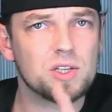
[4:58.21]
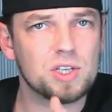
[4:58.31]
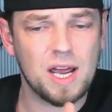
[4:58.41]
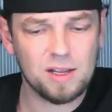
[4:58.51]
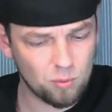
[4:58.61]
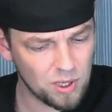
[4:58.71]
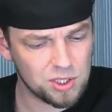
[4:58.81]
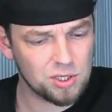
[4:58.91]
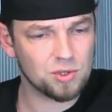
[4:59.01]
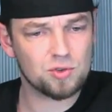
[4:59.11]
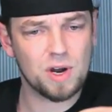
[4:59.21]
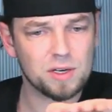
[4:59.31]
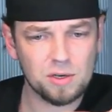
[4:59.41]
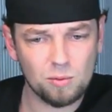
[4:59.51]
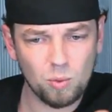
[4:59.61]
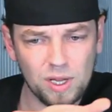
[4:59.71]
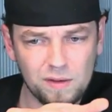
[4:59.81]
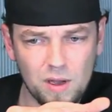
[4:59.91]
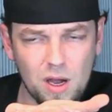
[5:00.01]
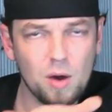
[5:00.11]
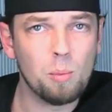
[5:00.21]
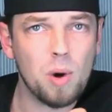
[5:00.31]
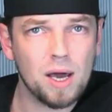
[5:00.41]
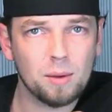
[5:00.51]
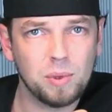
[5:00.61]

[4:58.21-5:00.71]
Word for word: a sandwich construction with uh, a bottom